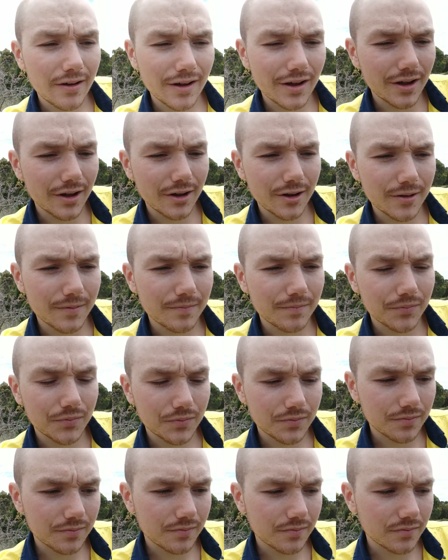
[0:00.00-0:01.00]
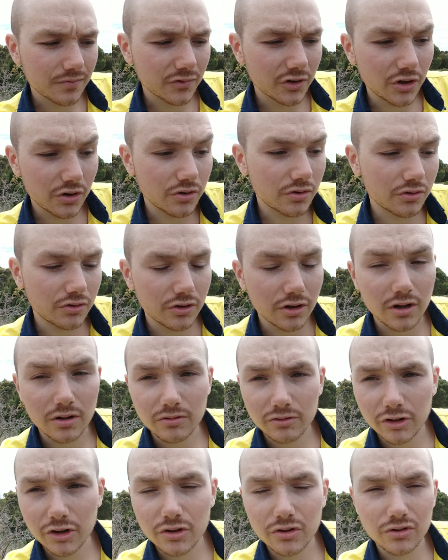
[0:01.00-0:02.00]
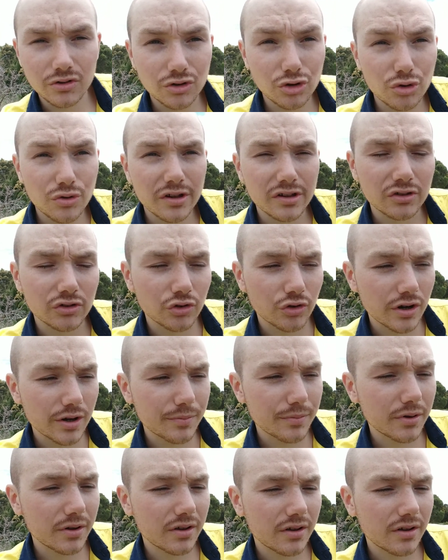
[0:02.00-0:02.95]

so you could do this trip?